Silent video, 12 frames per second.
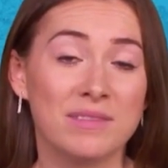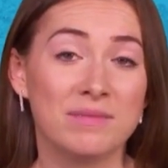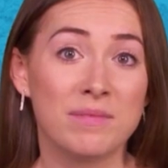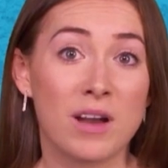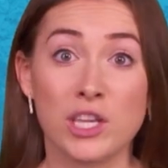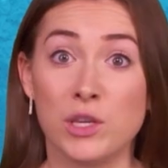
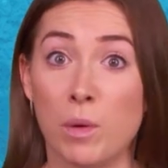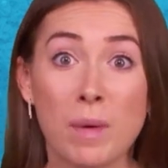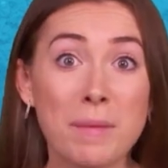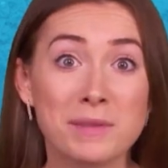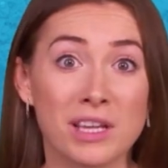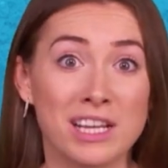Are you a
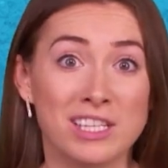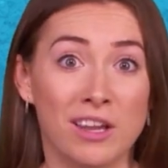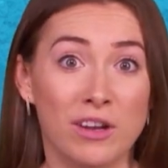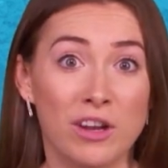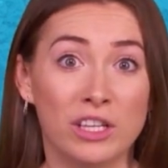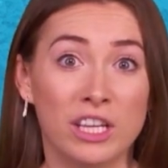website
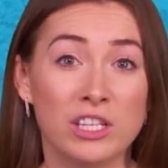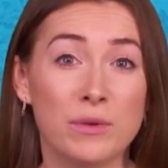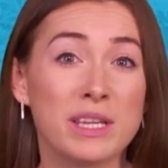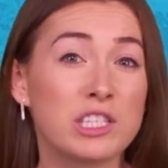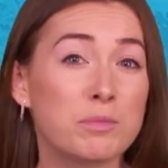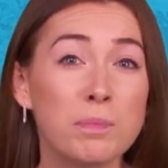owner looking to
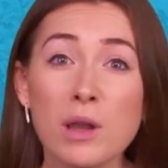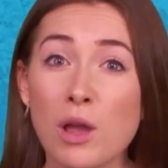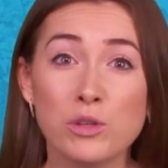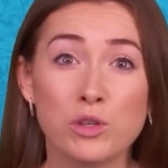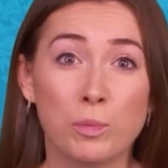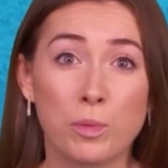
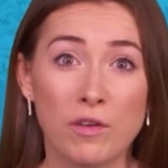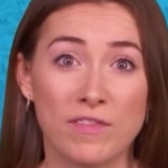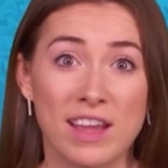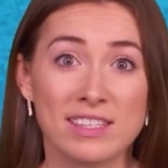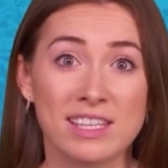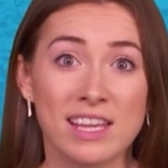explode your
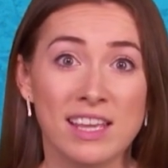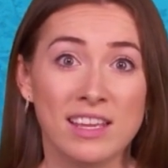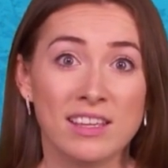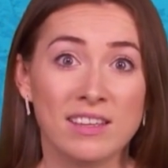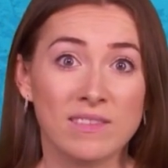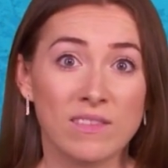profit?
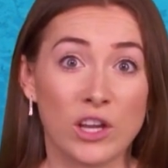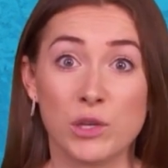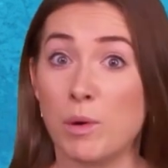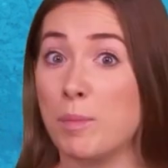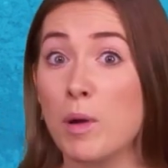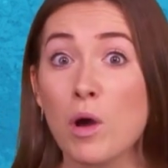Are
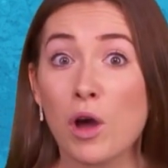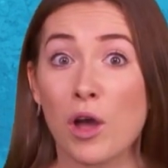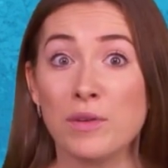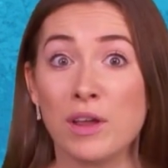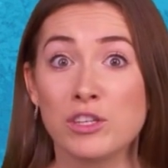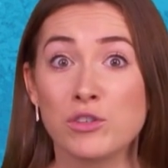you a blog
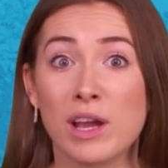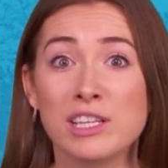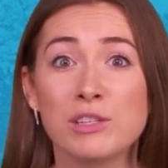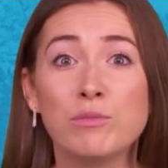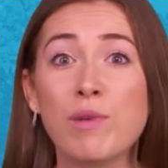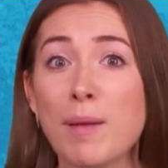owner trying
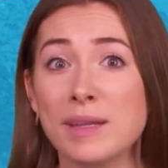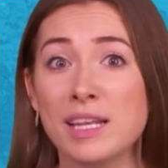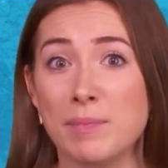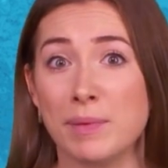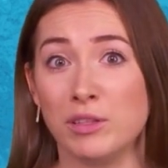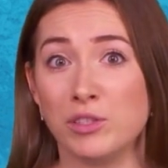to rapidly
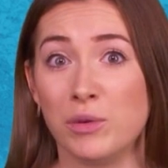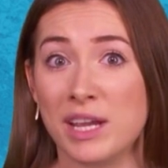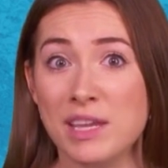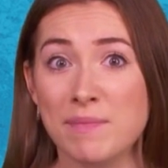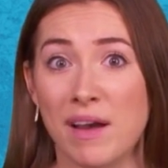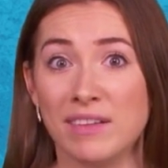build your
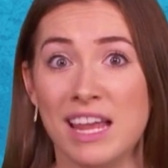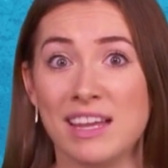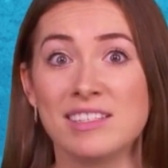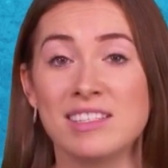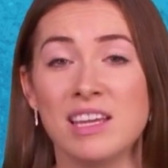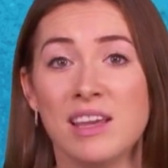email
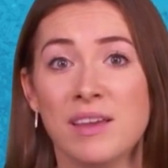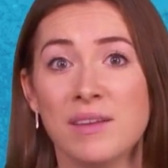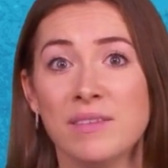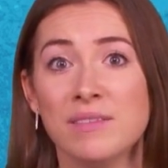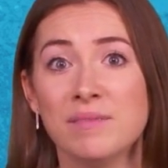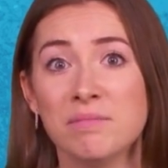list?
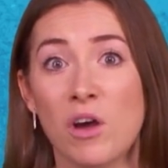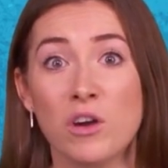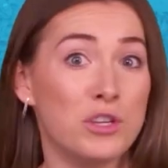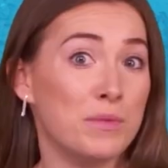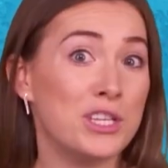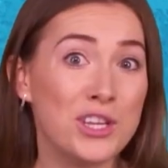Are
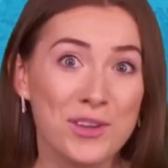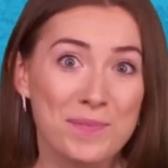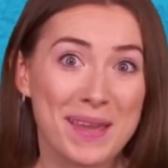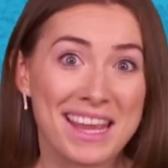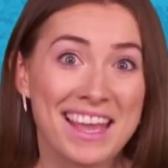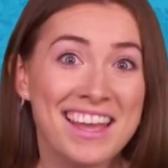you a
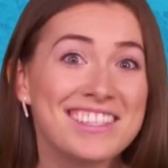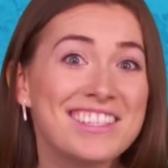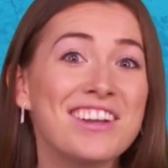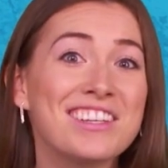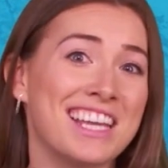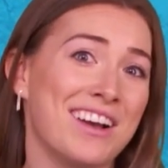newbie
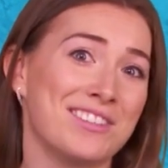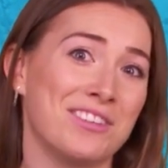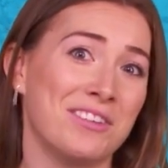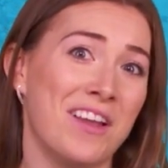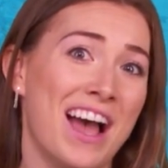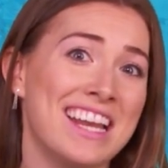starting out
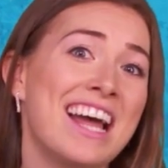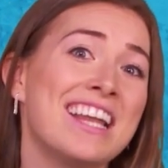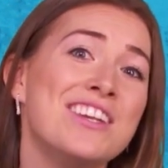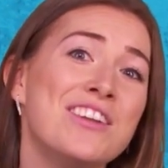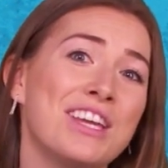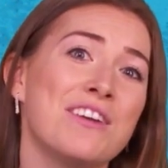online
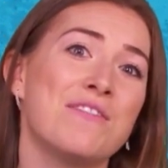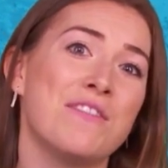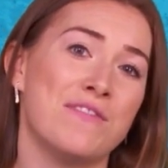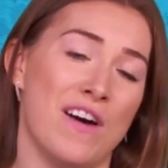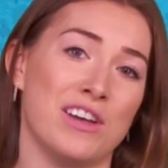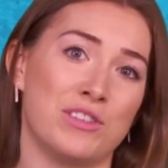and looking for
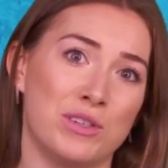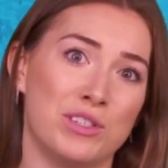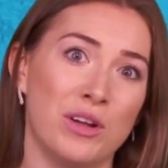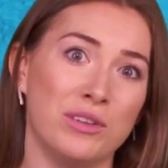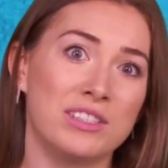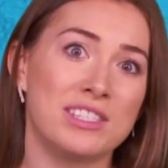fast
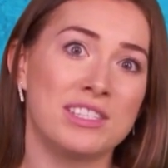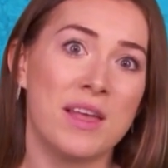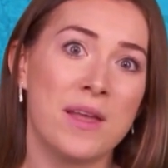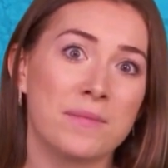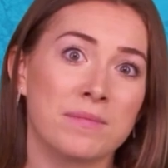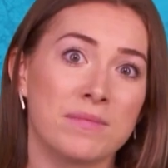results?
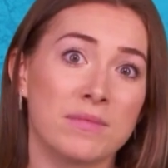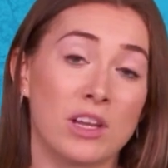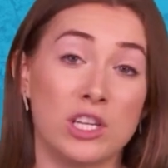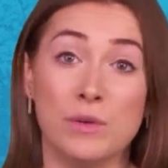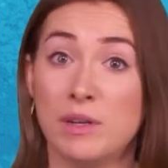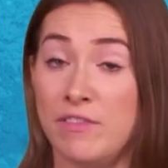Are
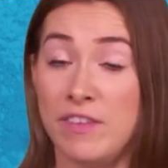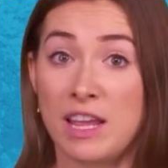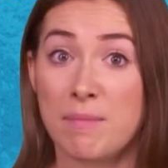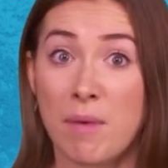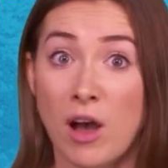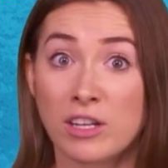you an
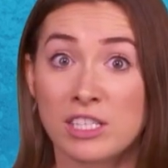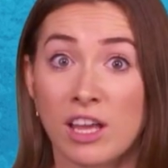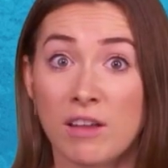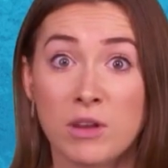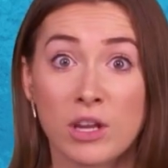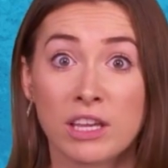affiliate
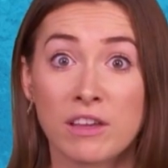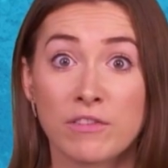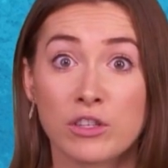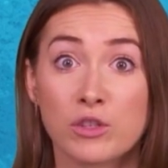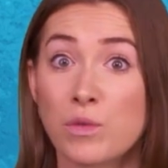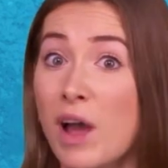marketer looking for
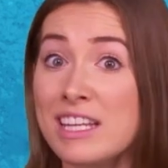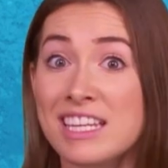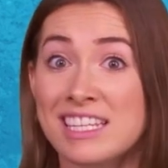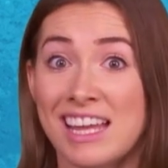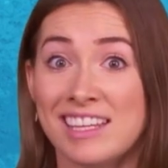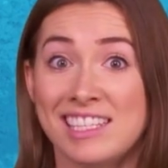tried and
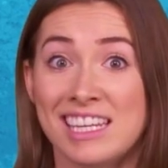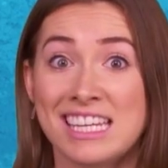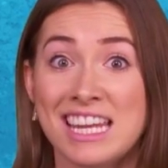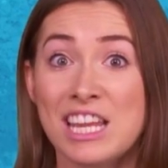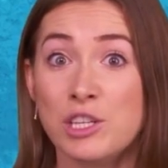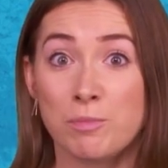tested
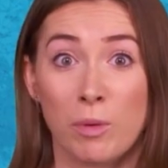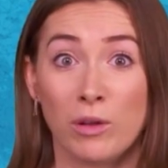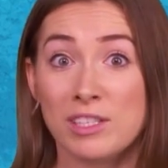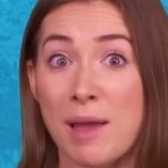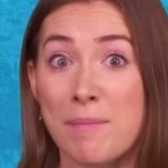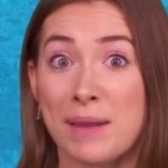niche
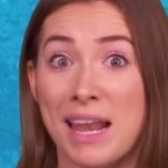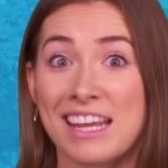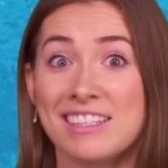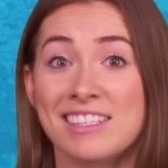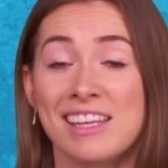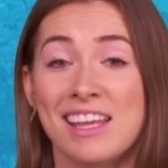bot templates?